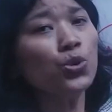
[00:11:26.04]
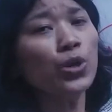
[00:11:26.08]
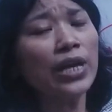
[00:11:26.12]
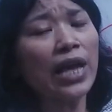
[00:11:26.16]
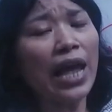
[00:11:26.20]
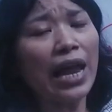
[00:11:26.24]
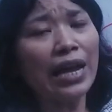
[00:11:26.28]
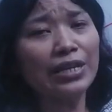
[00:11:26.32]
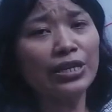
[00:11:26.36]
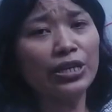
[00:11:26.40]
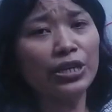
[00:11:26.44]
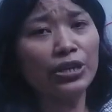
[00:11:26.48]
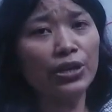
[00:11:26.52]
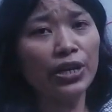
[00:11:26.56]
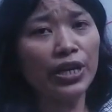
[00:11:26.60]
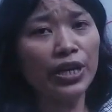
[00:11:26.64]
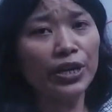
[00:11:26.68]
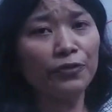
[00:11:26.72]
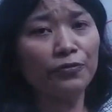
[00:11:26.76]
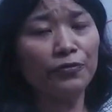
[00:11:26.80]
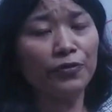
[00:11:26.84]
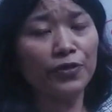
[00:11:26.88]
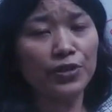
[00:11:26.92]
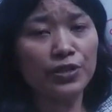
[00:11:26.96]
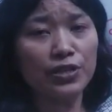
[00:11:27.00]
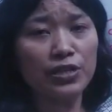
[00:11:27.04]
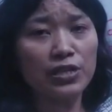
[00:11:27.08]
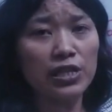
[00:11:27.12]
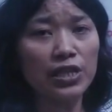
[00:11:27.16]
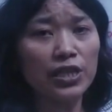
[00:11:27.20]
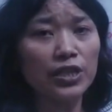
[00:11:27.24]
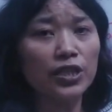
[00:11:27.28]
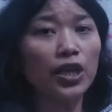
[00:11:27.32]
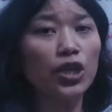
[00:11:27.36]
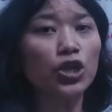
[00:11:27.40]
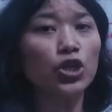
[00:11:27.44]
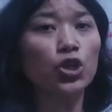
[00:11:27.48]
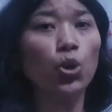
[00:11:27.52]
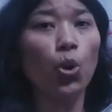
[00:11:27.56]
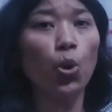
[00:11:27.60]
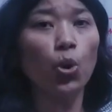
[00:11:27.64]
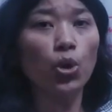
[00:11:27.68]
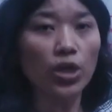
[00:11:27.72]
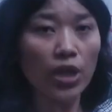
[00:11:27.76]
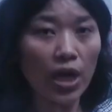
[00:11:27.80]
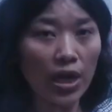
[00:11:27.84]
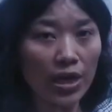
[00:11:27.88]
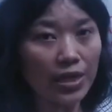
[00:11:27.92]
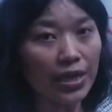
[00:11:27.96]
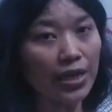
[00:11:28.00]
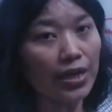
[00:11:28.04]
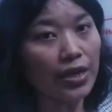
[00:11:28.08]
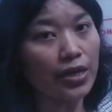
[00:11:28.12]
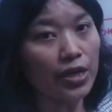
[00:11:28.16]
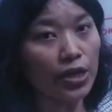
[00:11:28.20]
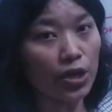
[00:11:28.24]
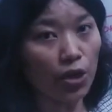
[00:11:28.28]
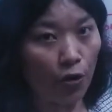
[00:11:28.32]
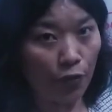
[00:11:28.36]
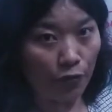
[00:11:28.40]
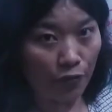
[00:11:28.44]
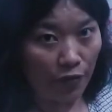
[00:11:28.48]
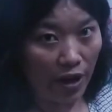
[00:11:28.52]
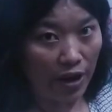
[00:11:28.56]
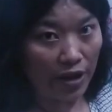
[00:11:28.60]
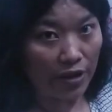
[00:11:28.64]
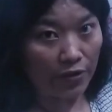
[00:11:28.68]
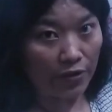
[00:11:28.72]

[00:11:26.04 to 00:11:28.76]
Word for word: to calculate firstly the total degree of